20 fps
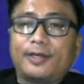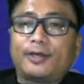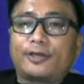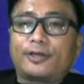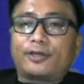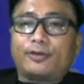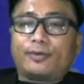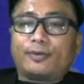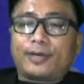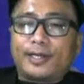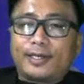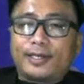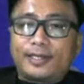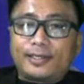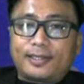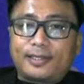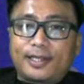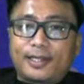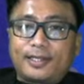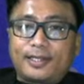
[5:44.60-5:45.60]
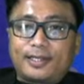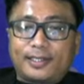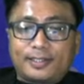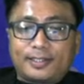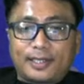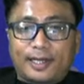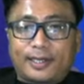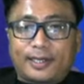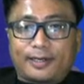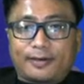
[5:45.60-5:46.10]
curated and
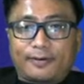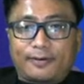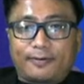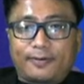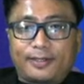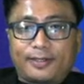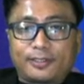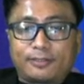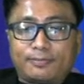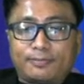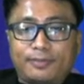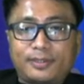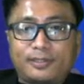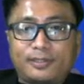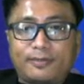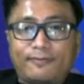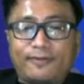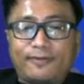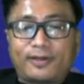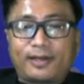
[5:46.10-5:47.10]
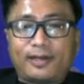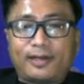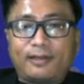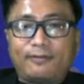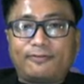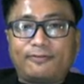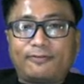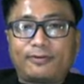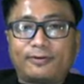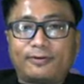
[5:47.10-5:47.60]
designed specifically
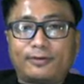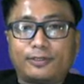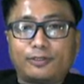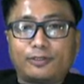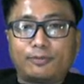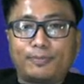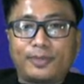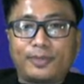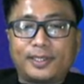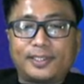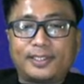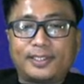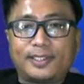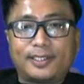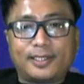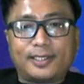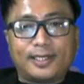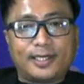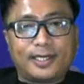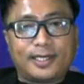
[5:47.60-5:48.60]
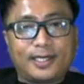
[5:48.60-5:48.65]
for UPSC